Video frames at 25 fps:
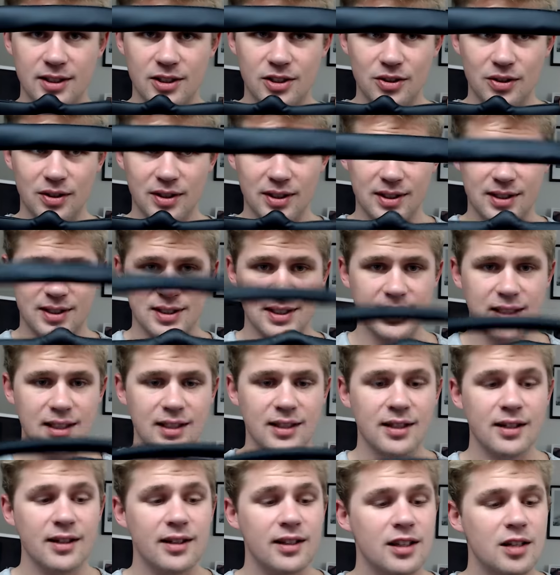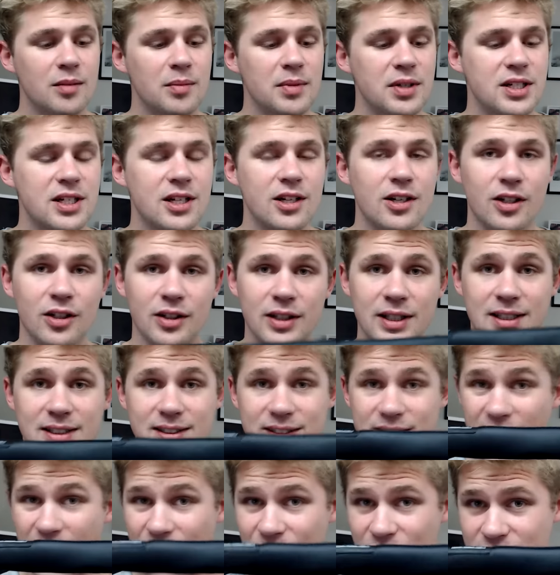you can see. The material is
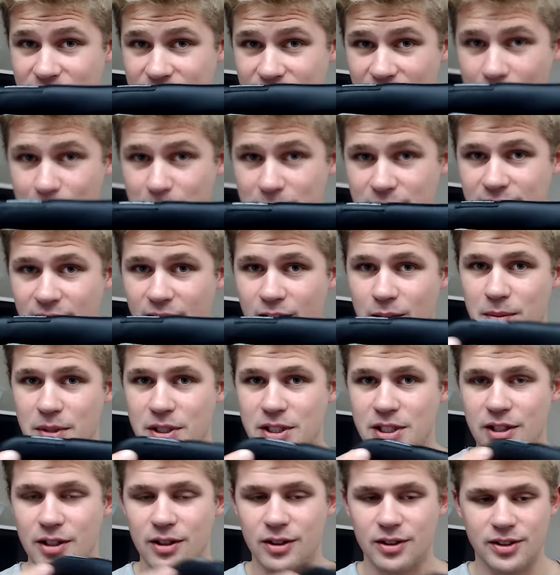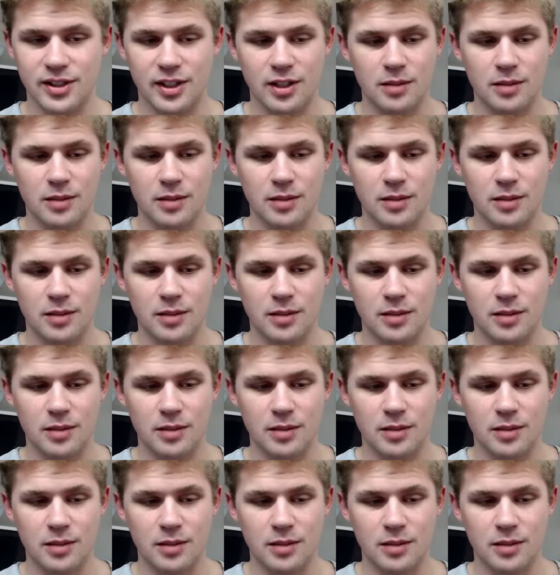not the same as the other materials. The other